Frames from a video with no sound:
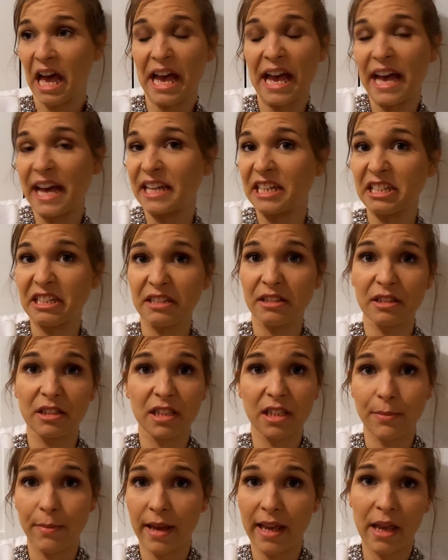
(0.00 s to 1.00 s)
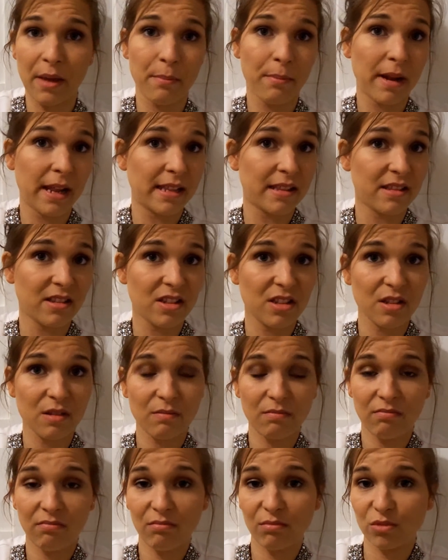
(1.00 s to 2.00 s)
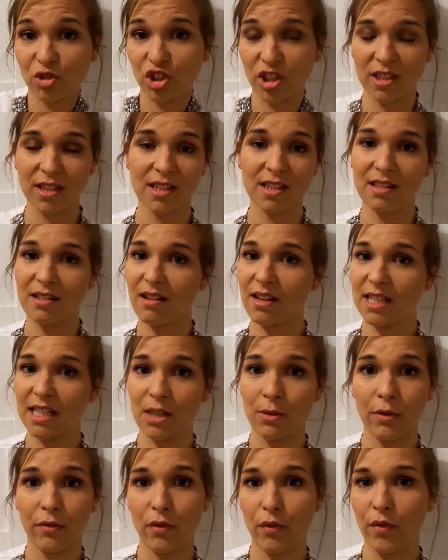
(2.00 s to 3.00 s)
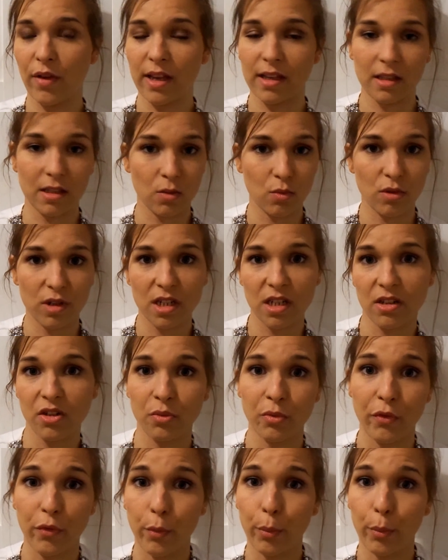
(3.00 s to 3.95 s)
and to me it blends just as nicely with your fingers as what it does with a